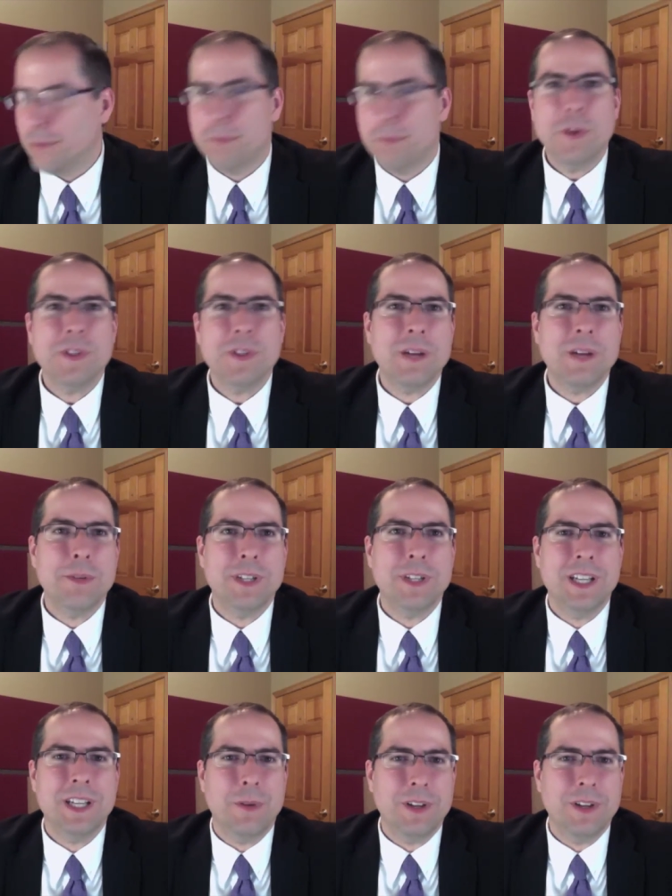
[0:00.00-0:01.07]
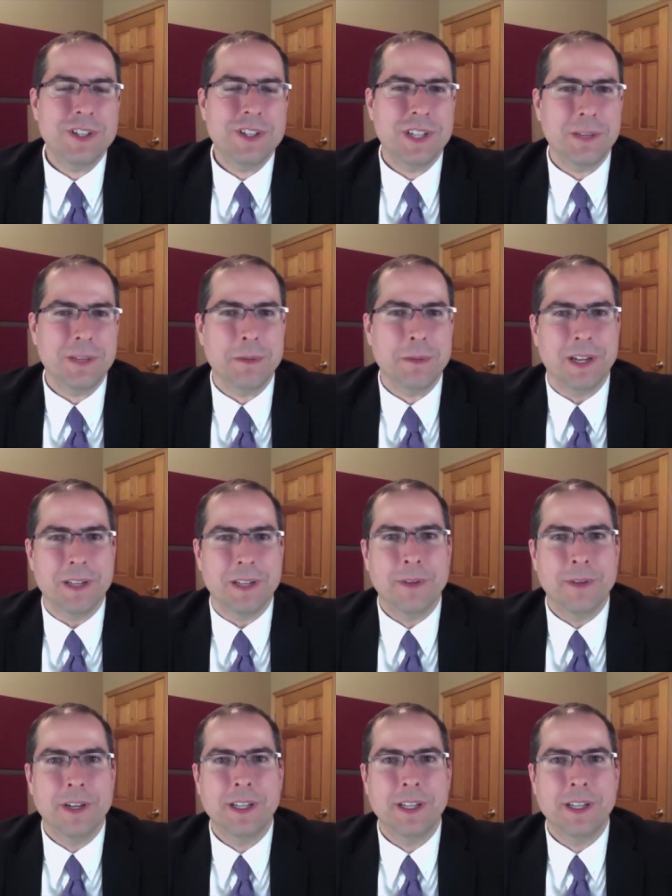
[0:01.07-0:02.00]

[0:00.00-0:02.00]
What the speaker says: Both sound pretty neat. Why don't you tell me about them?